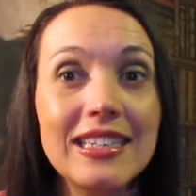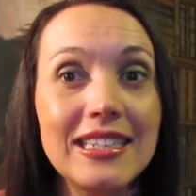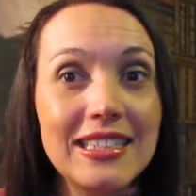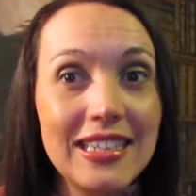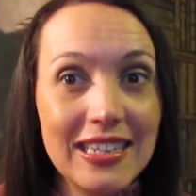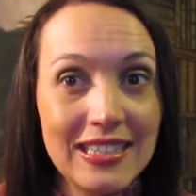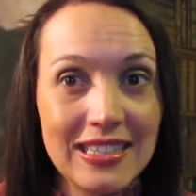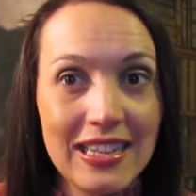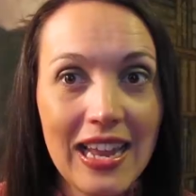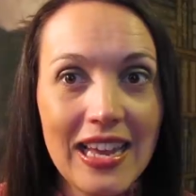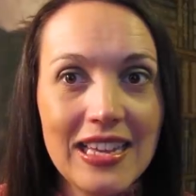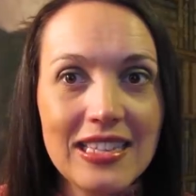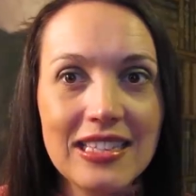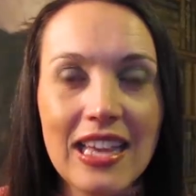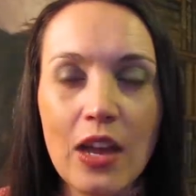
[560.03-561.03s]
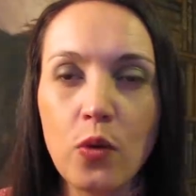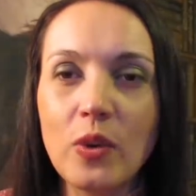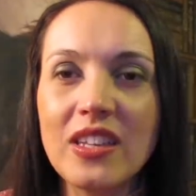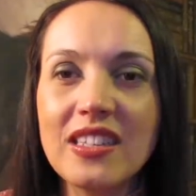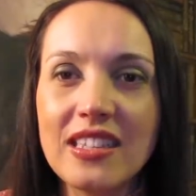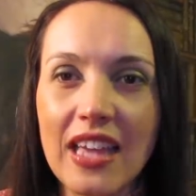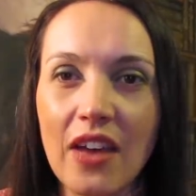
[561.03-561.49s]
dislikes and only
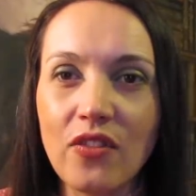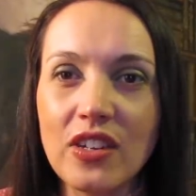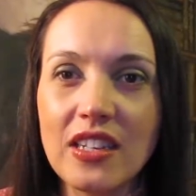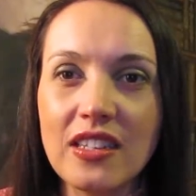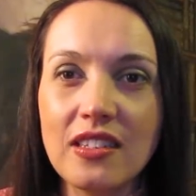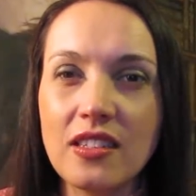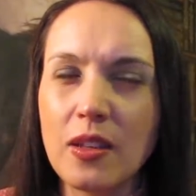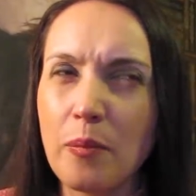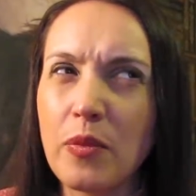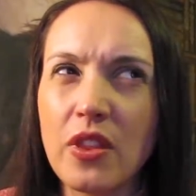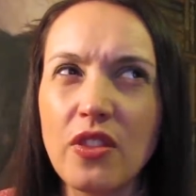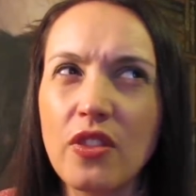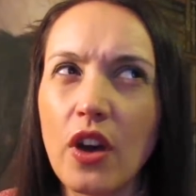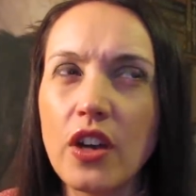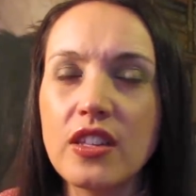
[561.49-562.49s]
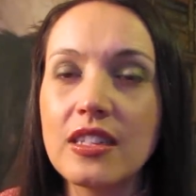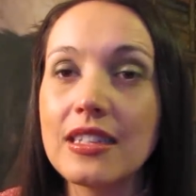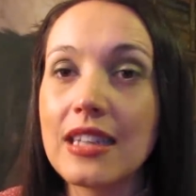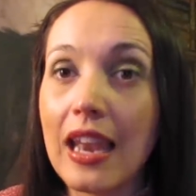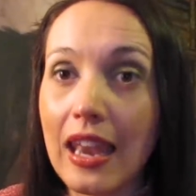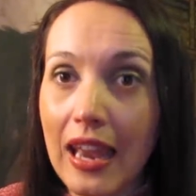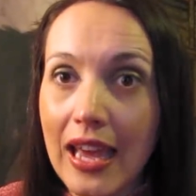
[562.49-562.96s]
70 something
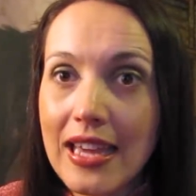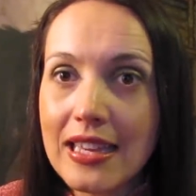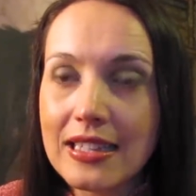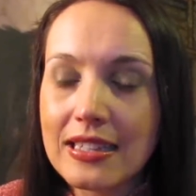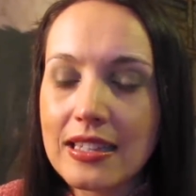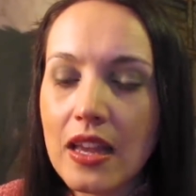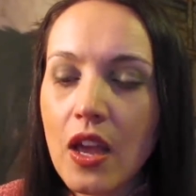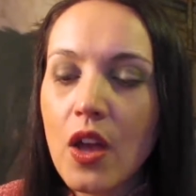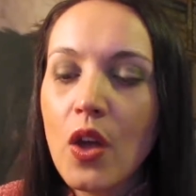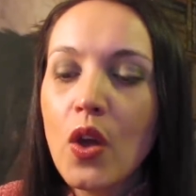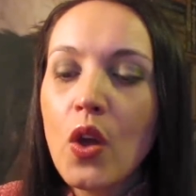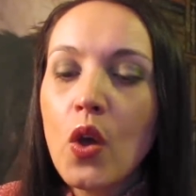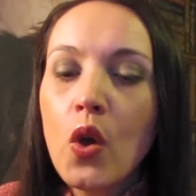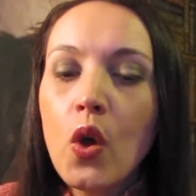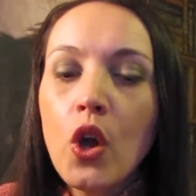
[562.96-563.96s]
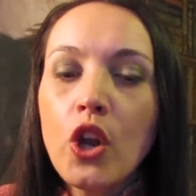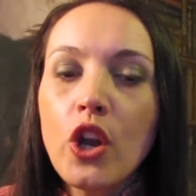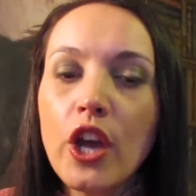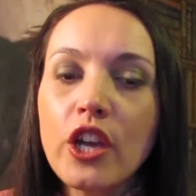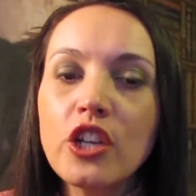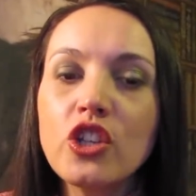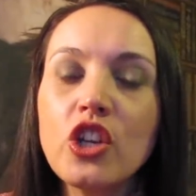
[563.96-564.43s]
thousand likes.
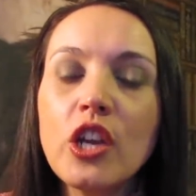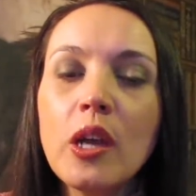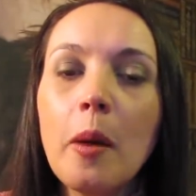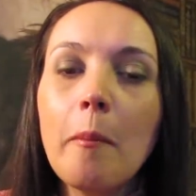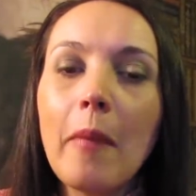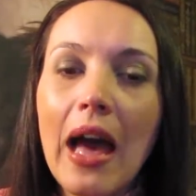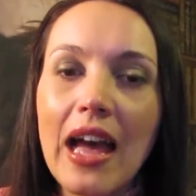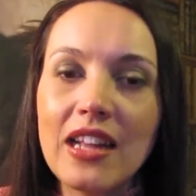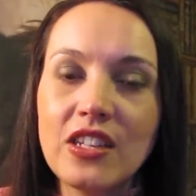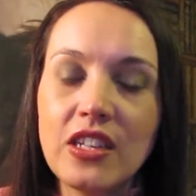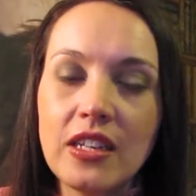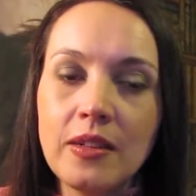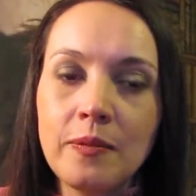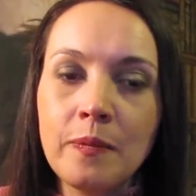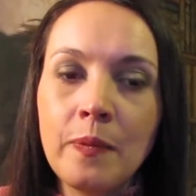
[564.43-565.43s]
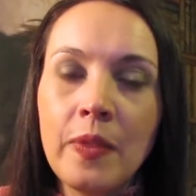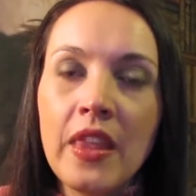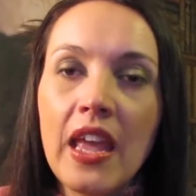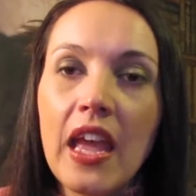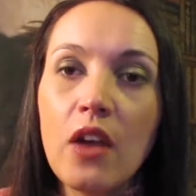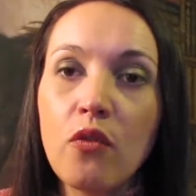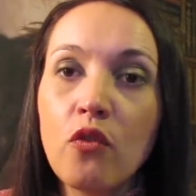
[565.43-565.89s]
Now, could you imagine
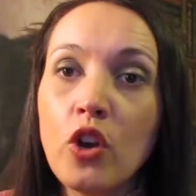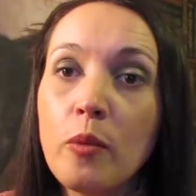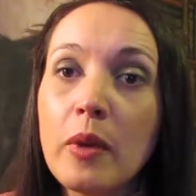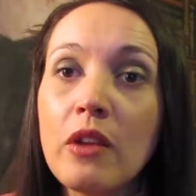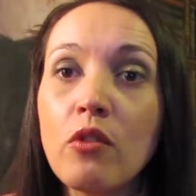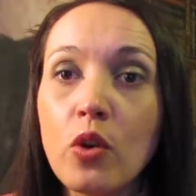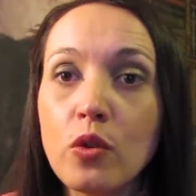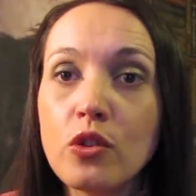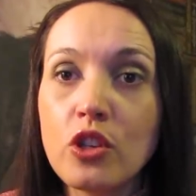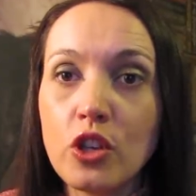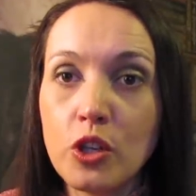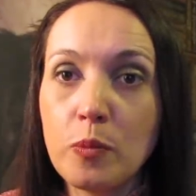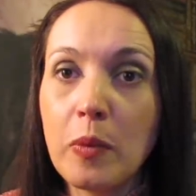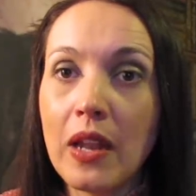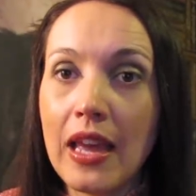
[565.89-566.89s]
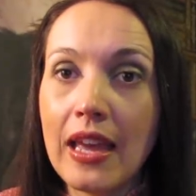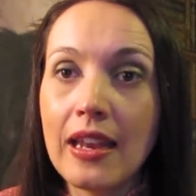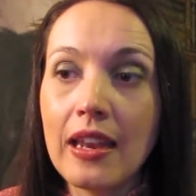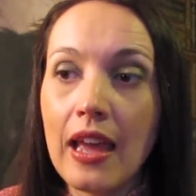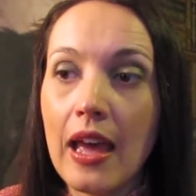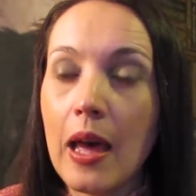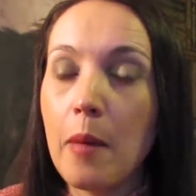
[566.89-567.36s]
if Ruby Rose, who's
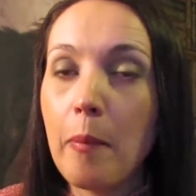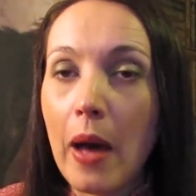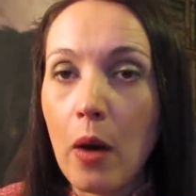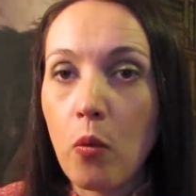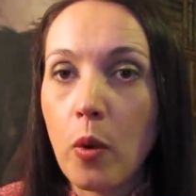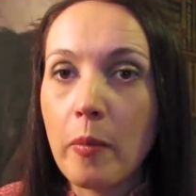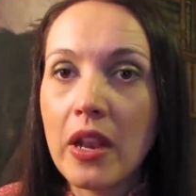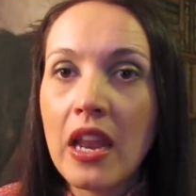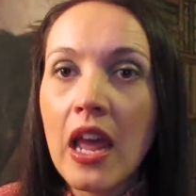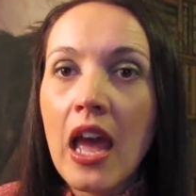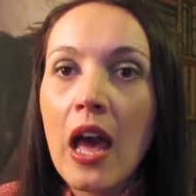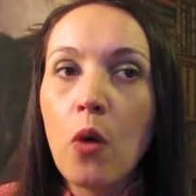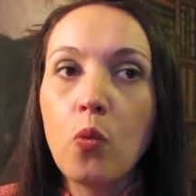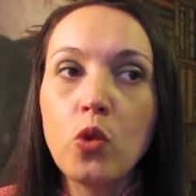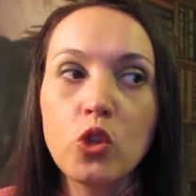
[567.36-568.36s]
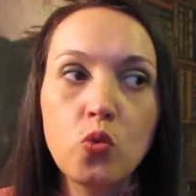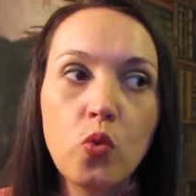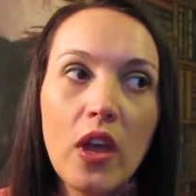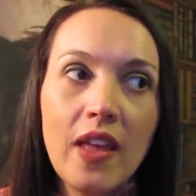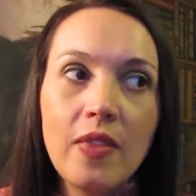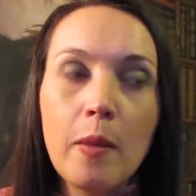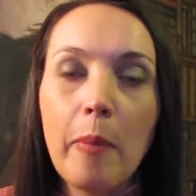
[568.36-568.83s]
playing Batwoman, was
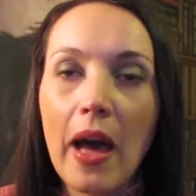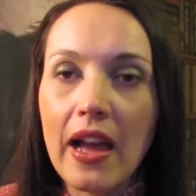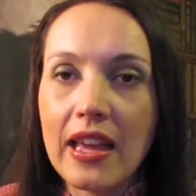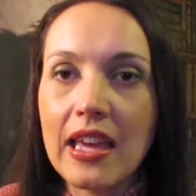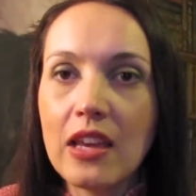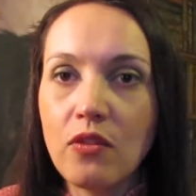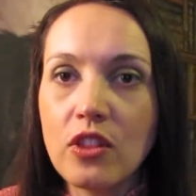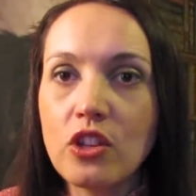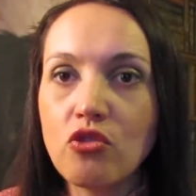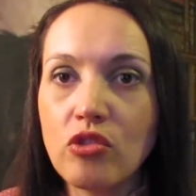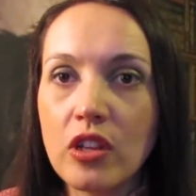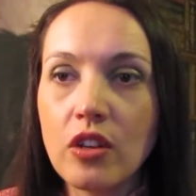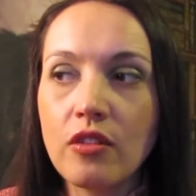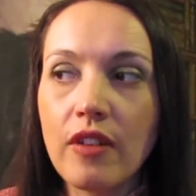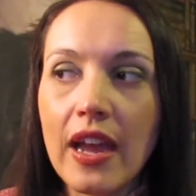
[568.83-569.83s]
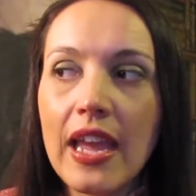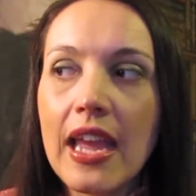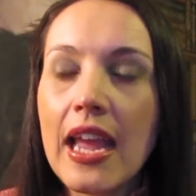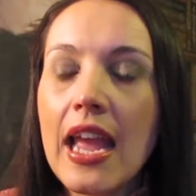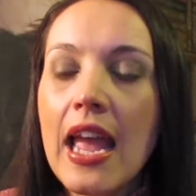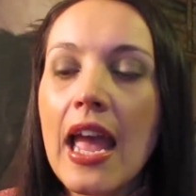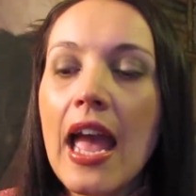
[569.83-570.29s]
in the Batcave in the trailer,
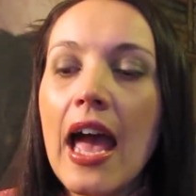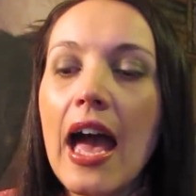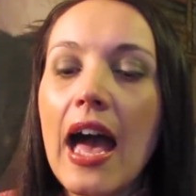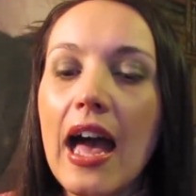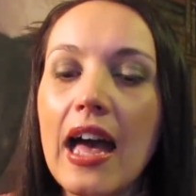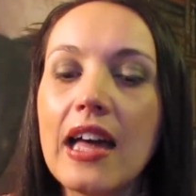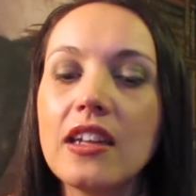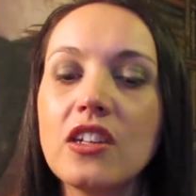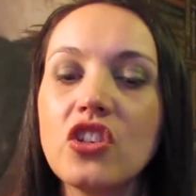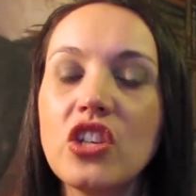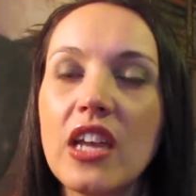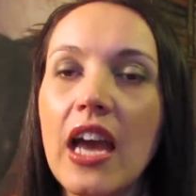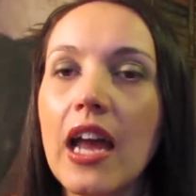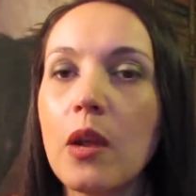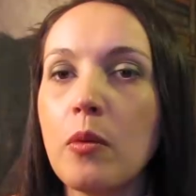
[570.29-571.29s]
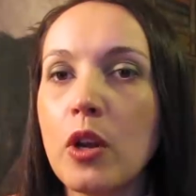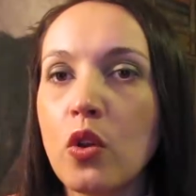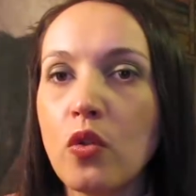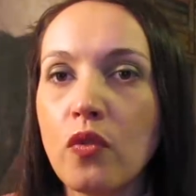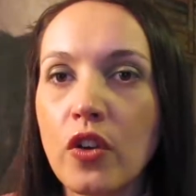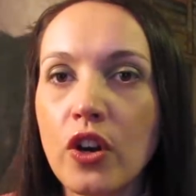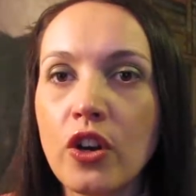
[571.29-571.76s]
right, and she had to went
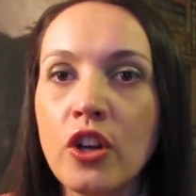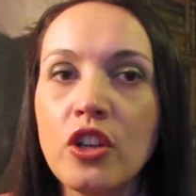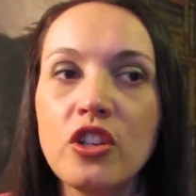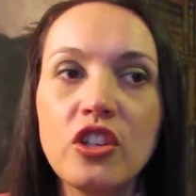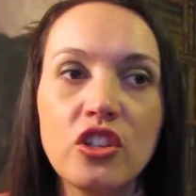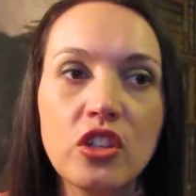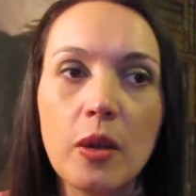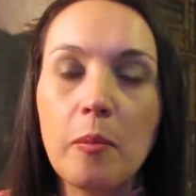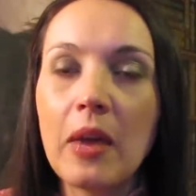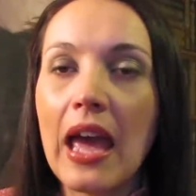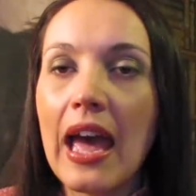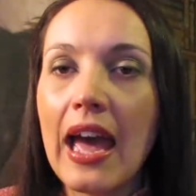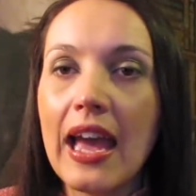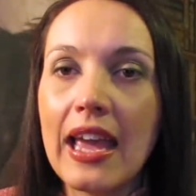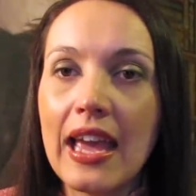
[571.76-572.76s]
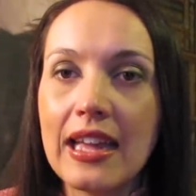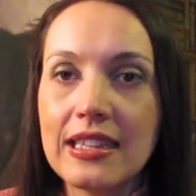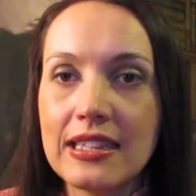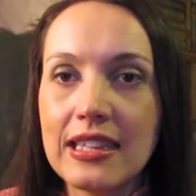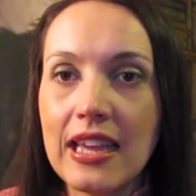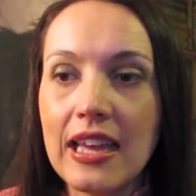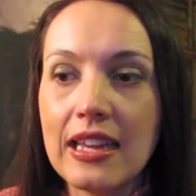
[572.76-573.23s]
over to some guy and
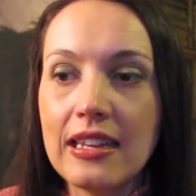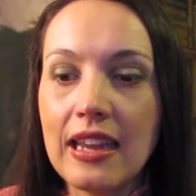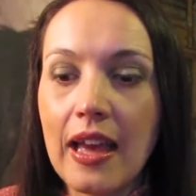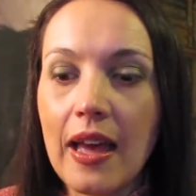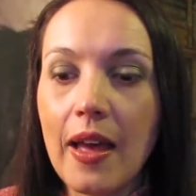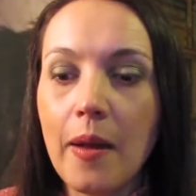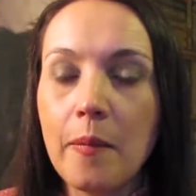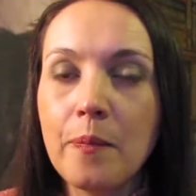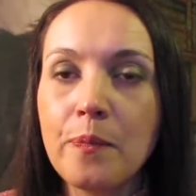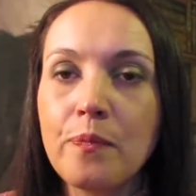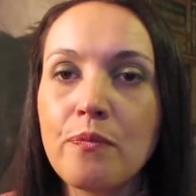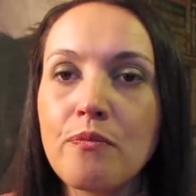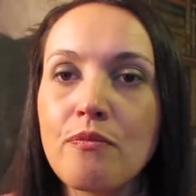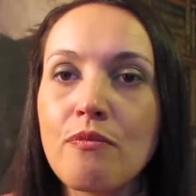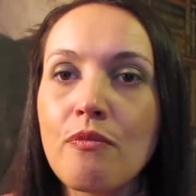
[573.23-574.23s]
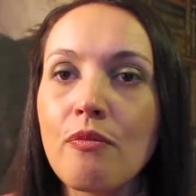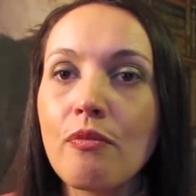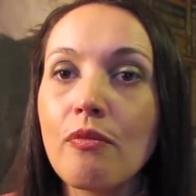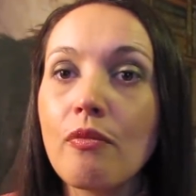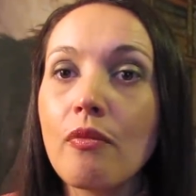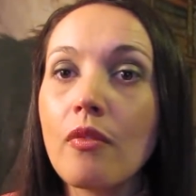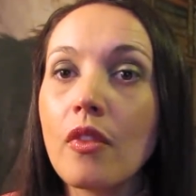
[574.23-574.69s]
said,
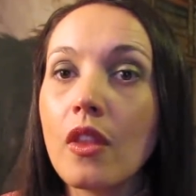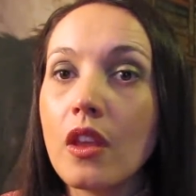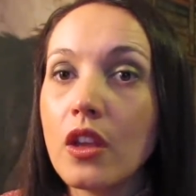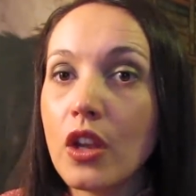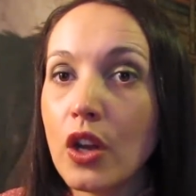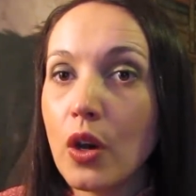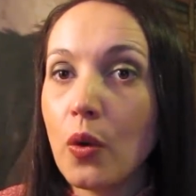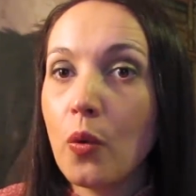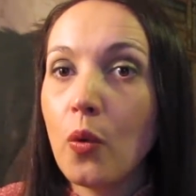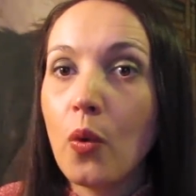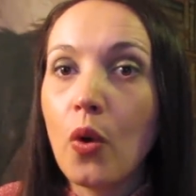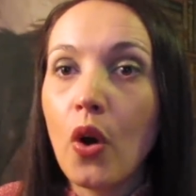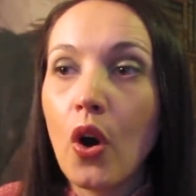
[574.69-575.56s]
you know,